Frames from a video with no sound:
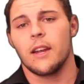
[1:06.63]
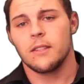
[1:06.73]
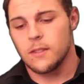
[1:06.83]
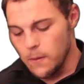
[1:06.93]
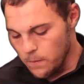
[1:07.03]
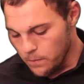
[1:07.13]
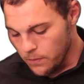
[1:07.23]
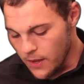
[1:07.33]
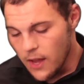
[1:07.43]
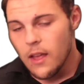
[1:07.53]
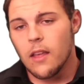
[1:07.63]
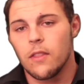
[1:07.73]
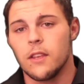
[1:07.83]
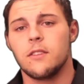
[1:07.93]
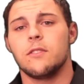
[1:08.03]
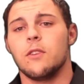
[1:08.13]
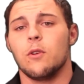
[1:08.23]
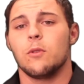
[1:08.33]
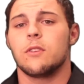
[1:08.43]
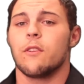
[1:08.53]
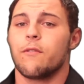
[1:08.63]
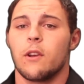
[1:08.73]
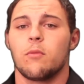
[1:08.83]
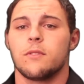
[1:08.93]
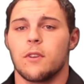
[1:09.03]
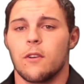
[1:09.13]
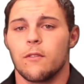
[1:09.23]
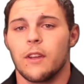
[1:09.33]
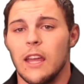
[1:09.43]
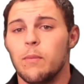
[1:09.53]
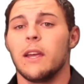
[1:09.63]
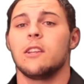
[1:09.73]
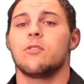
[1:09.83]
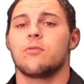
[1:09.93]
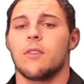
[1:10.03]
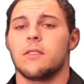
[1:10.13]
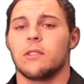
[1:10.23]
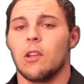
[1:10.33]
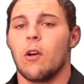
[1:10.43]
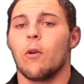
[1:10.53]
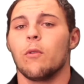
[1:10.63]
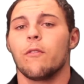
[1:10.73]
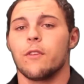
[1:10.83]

rates. This is due to the Federal Reserve keeping interest rates low